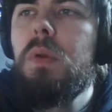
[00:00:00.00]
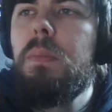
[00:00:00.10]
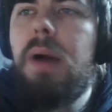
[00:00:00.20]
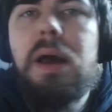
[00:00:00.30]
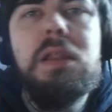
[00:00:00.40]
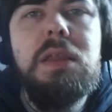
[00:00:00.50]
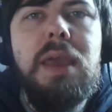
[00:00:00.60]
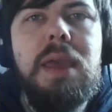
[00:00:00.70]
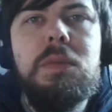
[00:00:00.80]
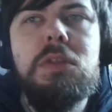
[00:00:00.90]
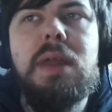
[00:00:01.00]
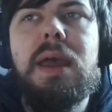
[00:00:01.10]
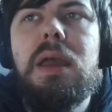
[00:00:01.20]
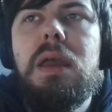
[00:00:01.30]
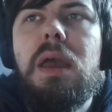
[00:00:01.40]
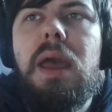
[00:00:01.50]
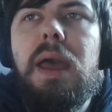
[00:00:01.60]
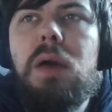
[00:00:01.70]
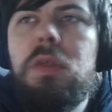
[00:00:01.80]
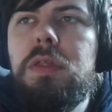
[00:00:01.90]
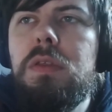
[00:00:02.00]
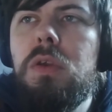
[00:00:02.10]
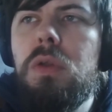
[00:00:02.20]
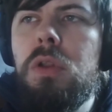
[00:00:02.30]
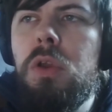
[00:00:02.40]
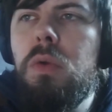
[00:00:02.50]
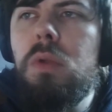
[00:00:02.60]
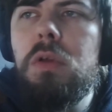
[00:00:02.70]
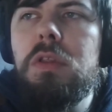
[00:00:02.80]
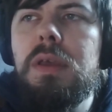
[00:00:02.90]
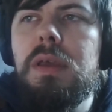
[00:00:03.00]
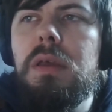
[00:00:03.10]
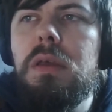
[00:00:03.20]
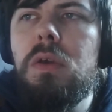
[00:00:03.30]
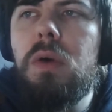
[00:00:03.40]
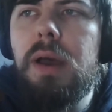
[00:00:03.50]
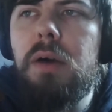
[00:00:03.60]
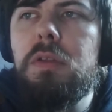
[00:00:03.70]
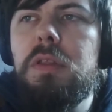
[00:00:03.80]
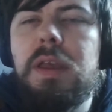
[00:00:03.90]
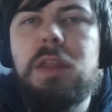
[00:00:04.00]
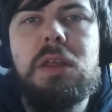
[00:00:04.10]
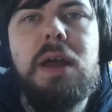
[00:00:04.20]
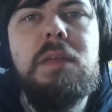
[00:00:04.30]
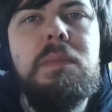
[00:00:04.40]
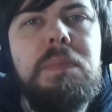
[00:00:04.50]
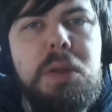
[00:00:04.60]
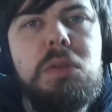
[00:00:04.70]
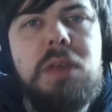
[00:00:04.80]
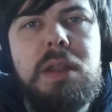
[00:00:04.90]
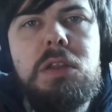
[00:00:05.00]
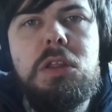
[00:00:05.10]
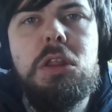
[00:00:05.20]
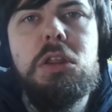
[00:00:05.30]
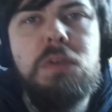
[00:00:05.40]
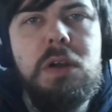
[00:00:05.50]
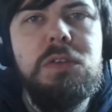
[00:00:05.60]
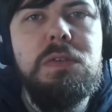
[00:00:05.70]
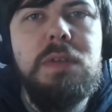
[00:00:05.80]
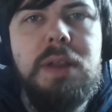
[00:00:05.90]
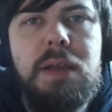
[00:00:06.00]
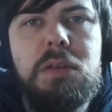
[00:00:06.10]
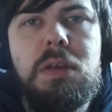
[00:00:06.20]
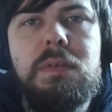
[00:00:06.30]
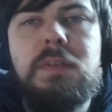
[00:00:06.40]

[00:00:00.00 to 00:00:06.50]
Part of the game is that health, you losing your health is kind of built into the structure of the narrative.